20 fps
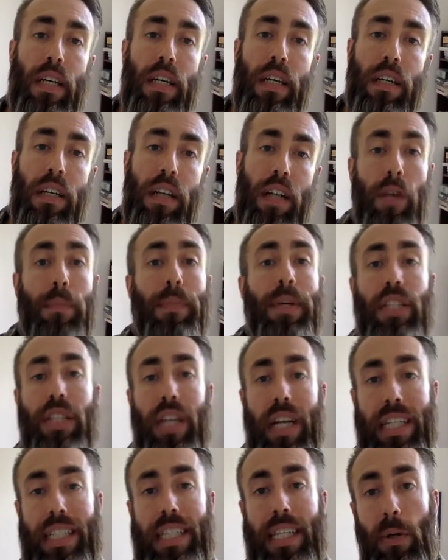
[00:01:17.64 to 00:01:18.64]
Climate
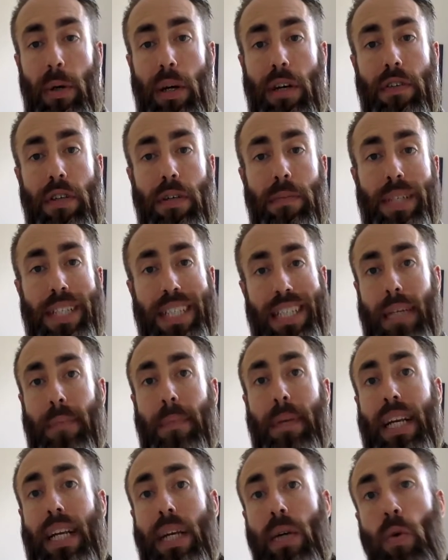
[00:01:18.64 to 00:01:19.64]
change, however, must
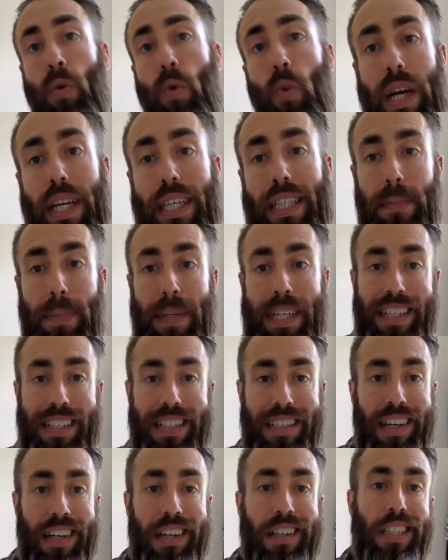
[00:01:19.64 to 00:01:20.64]
seemingly always be
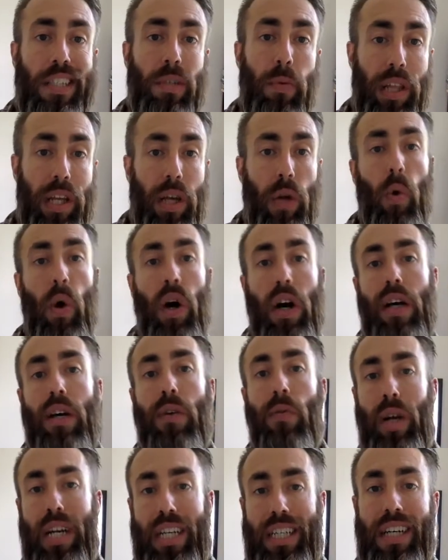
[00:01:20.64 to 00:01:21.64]
discussed with a quiet
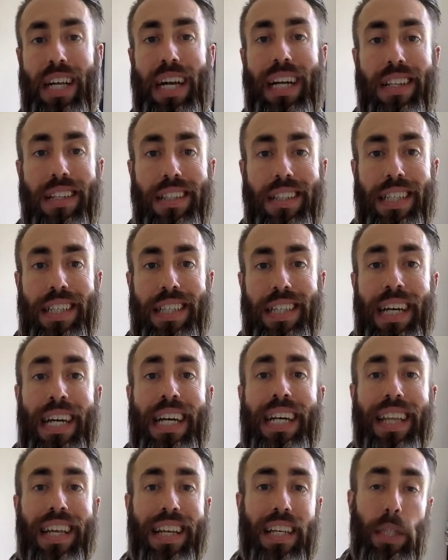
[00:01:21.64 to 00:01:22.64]
rationality
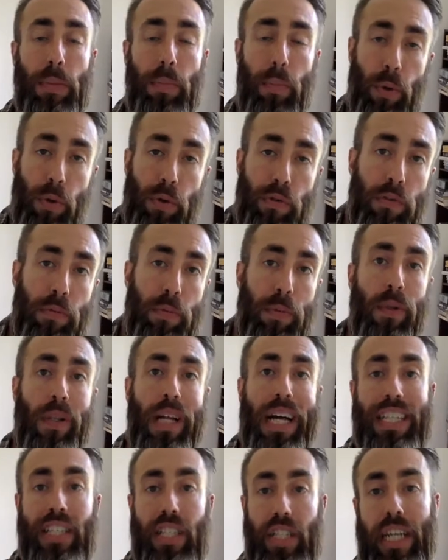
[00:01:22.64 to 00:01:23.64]
that its provable
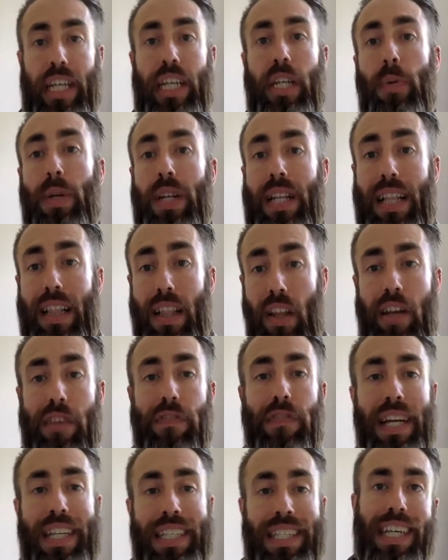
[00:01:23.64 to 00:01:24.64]
and genuinely
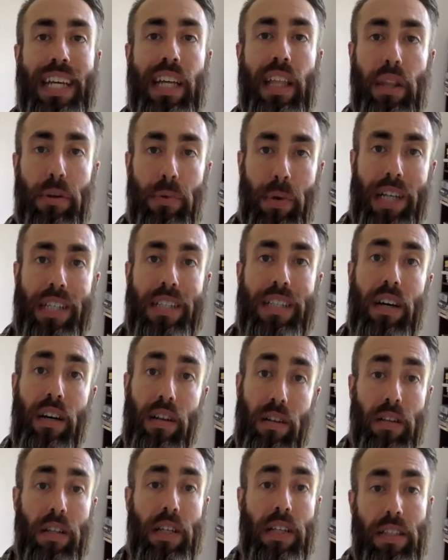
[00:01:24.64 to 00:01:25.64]
life-ending threat
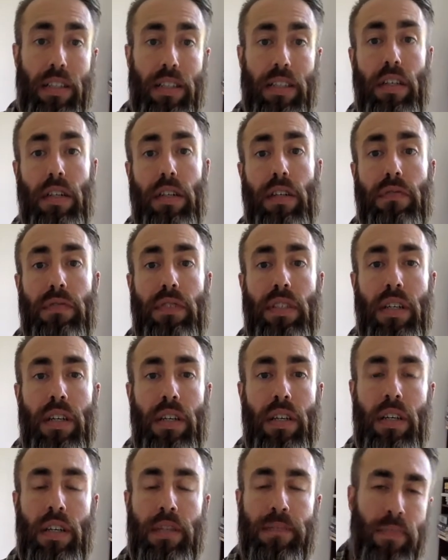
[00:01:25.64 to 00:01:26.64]
hardly deserves.
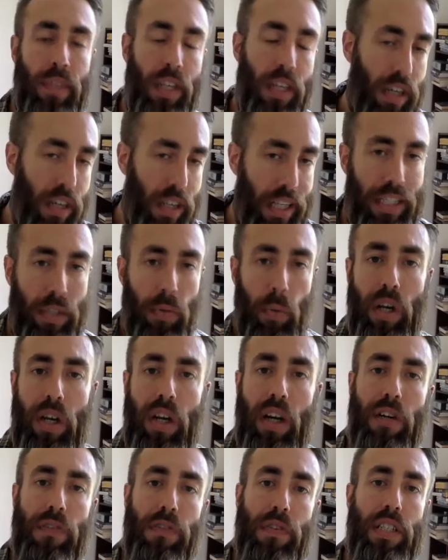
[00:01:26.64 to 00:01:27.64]
At least one
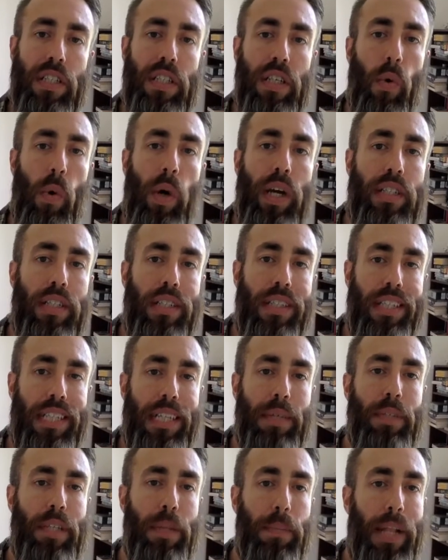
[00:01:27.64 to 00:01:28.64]
half of this equation
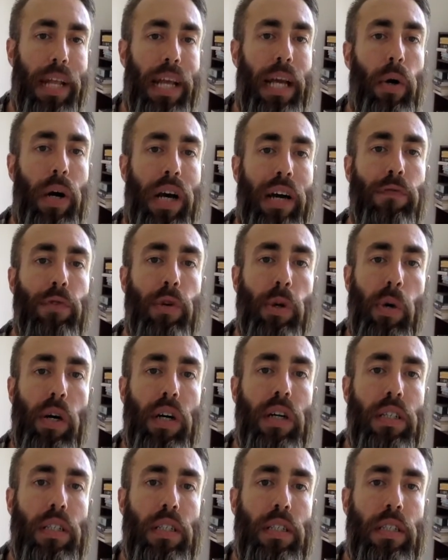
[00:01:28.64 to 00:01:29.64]
seems to play out everywhere.